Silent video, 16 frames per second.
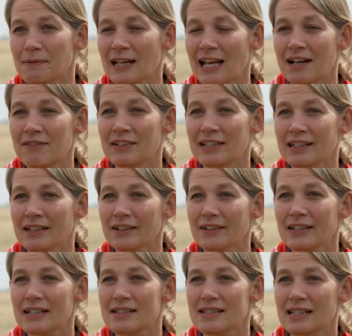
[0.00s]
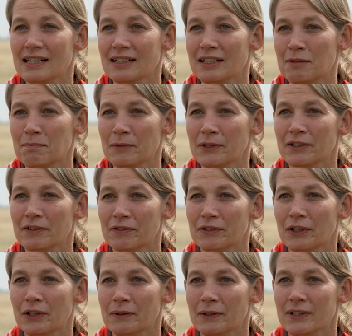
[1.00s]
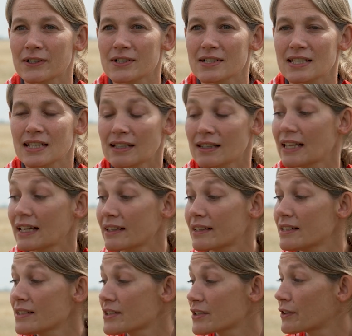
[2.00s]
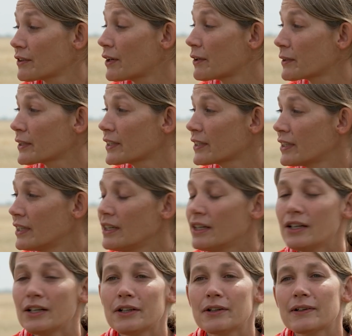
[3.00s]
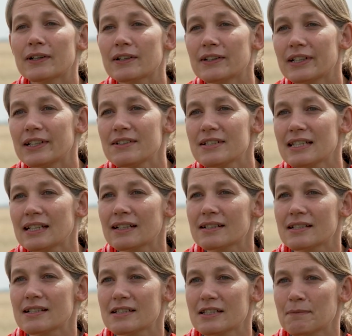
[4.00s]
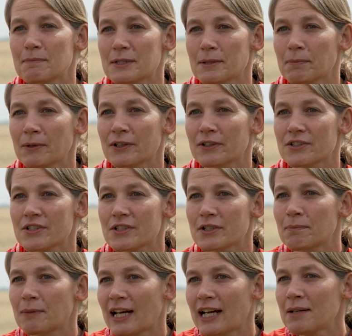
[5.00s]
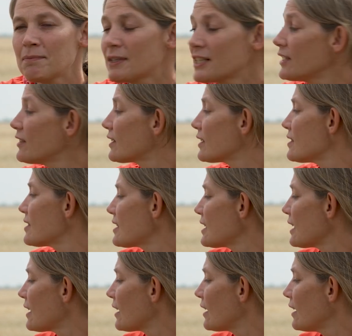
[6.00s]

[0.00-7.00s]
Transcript: we have an increasing number of growers, like this grower, who are using a systems approach. So behind me you can see